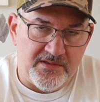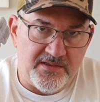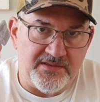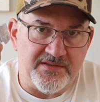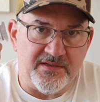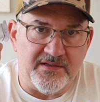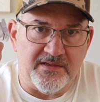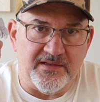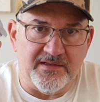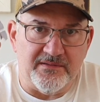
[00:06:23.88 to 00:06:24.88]

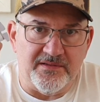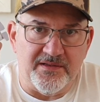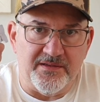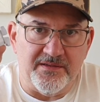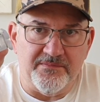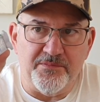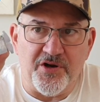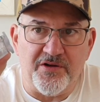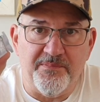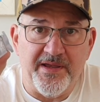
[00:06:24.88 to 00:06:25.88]

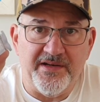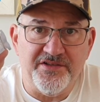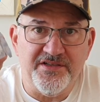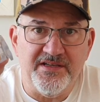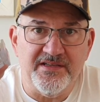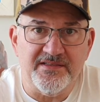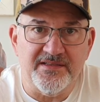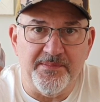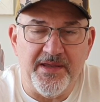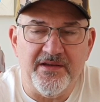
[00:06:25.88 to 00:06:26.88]
Mark Materisl is
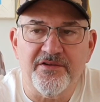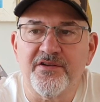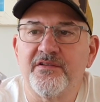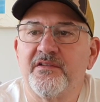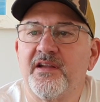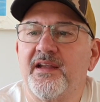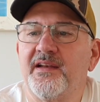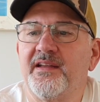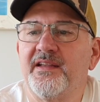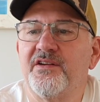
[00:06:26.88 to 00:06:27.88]
the maker, and
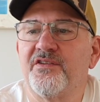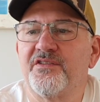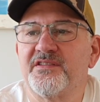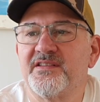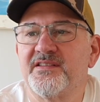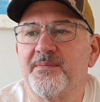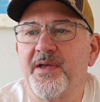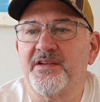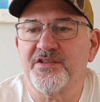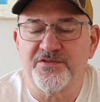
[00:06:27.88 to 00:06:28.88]
he calls this the
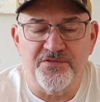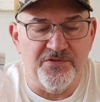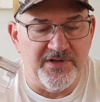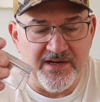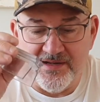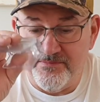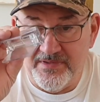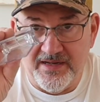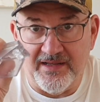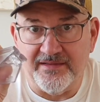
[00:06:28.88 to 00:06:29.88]
magic tool, and I am
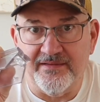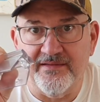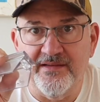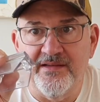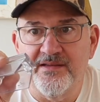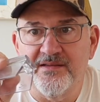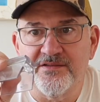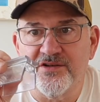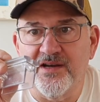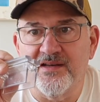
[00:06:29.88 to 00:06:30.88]
not
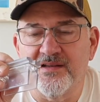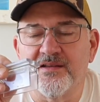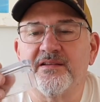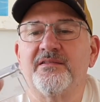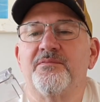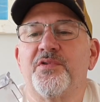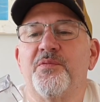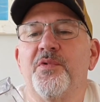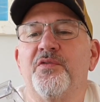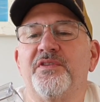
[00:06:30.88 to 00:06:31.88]
trying to
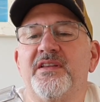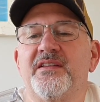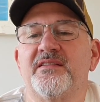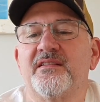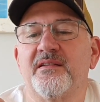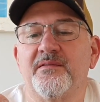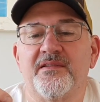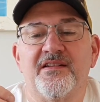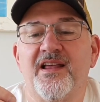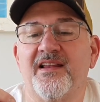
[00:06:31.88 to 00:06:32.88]
promote this,
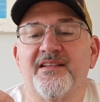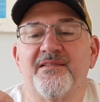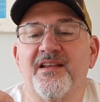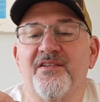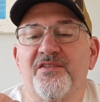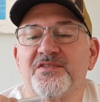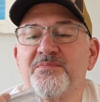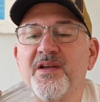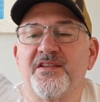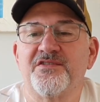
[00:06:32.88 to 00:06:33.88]
not at all
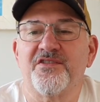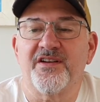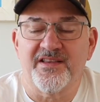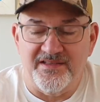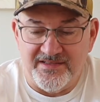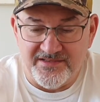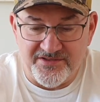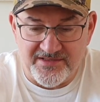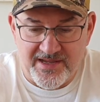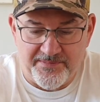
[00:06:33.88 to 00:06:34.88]
sponsor or anything. This
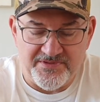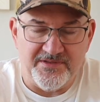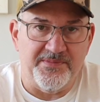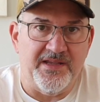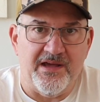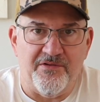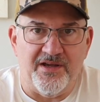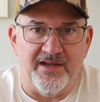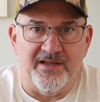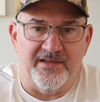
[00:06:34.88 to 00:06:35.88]
just happens to be how
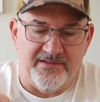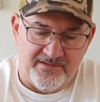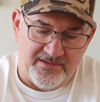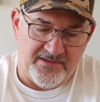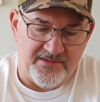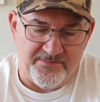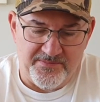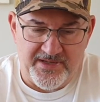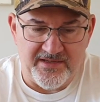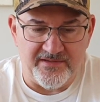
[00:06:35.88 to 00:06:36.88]
I
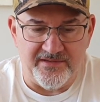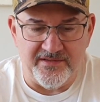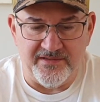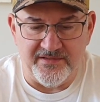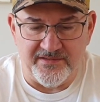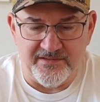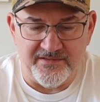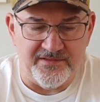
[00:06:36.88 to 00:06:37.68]
make the